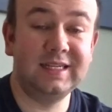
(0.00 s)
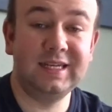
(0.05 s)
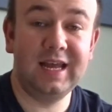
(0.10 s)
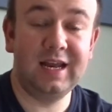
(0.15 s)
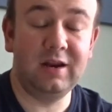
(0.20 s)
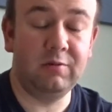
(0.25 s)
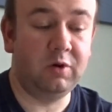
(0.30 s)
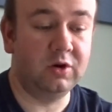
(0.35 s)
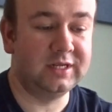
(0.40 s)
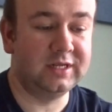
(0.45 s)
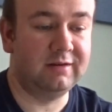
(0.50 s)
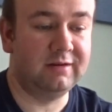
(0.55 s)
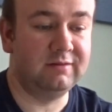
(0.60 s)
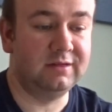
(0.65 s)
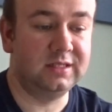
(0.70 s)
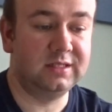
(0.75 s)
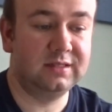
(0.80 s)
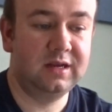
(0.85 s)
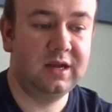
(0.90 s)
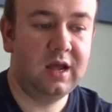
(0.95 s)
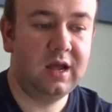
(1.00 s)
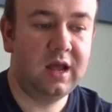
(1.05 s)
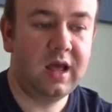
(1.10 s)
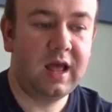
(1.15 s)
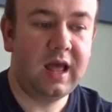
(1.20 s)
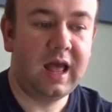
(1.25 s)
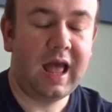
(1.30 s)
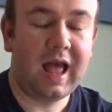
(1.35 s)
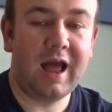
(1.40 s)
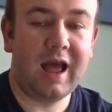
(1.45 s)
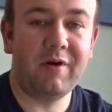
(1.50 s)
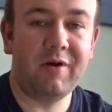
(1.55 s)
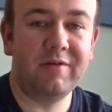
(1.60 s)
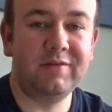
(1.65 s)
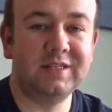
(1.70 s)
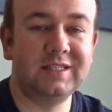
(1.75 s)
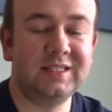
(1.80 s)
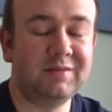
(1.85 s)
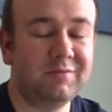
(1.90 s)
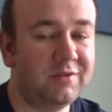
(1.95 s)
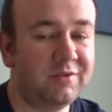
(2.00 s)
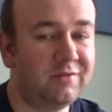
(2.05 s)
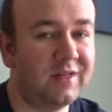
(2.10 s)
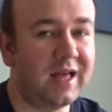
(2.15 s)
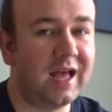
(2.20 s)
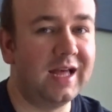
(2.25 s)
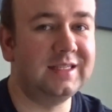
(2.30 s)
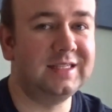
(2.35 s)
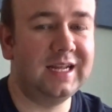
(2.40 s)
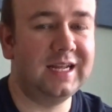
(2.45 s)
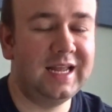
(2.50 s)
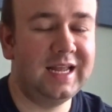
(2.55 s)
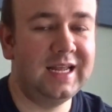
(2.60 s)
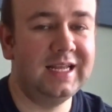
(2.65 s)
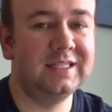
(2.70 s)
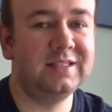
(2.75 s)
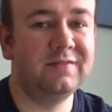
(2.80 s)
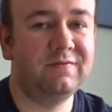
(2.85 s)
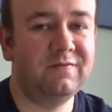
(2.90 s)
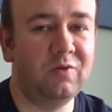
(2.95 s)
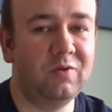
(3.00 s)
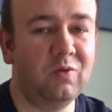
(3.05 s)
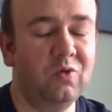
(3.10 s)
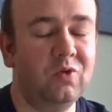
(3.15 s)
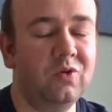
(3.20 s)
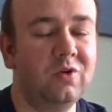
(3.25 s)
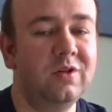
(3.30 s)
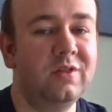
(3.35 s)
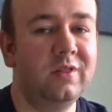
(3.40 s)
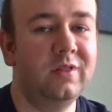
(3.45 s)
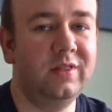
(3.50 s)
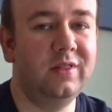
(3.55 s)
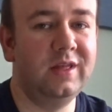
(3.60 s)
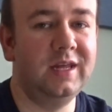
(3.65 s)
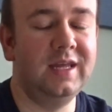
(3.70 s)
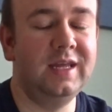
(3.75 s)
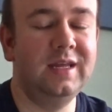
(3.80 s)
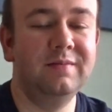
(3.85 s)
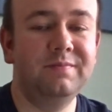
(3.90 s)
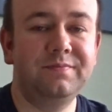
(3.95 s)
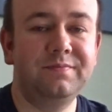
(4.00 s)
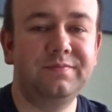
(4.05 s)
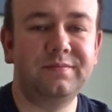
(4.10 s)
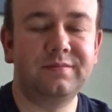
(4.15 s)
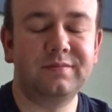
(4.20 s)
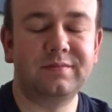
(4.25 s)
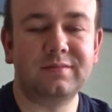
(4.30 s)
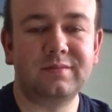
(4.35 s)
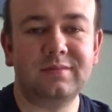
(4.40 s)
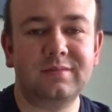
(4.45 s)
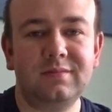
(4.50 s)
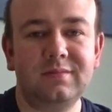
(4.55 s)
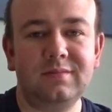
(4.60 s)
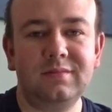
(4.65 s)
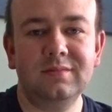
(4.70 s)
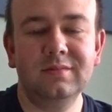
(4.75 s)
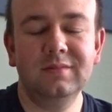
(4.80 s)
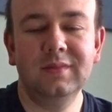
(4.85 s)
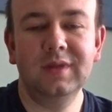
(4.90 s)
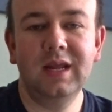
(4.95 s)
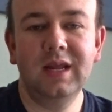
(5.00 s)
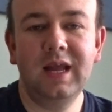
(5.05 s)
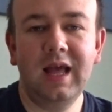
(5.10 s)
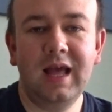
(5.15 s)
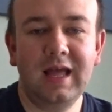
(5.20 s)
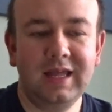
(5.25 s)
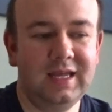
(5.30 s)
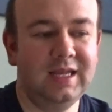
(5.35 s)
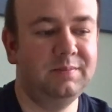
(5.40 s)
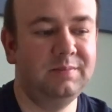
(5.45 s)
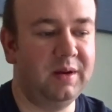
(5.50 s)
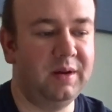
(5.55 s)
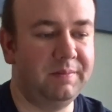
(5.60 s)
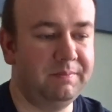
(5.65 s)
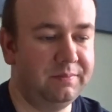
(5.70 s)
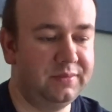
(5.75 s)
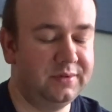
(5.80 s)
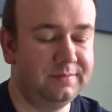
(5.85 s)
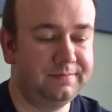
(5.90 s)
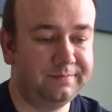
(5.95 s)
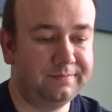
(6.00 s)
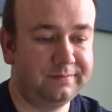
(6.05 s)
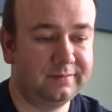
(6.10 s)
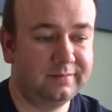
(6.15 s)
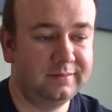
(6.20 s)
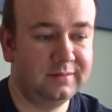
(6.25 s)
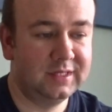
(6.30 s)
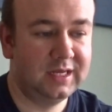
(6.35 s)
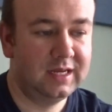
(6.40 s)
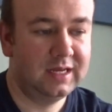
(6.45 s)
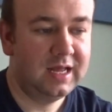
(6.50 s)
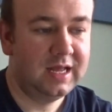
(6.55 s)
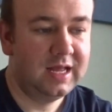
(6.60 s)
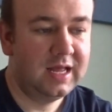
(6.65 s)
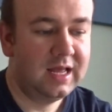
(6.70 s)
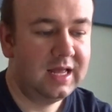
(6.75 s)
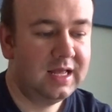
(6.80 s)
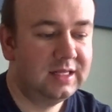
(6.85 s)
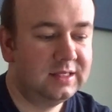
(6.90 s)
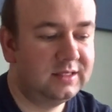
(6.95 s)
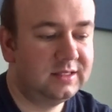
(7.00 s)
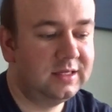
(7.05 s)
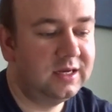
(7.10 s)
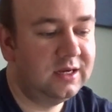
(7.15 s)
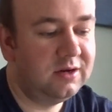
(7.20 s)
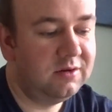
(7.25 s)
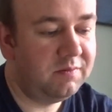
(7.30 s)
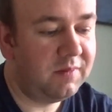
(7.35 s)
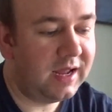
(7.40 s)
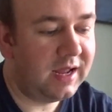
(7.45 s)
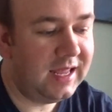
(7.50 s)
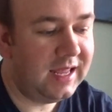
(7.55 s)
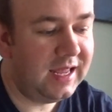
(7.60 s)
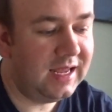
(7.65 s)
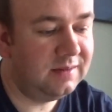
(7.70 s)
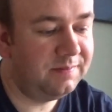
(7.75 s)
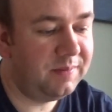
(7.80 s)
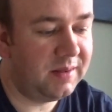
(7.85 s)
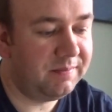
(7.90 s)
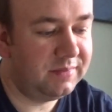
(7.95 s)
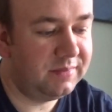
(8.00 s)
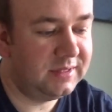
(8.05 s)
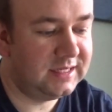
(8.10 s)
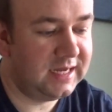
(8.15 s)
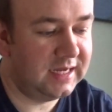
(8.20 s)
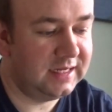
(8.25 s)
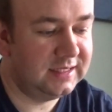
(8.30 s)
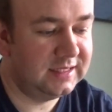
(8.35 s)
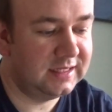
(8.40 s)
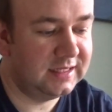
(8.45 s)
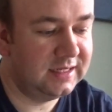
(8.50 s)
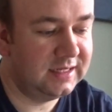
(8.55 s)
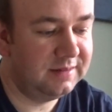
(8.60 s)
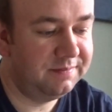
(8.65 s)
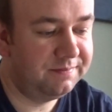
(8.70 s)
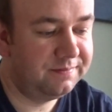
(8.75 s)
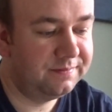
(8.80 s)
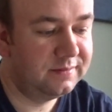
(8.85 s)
kilowatt hours. However, some of that is for the heat pump. So my heat pump data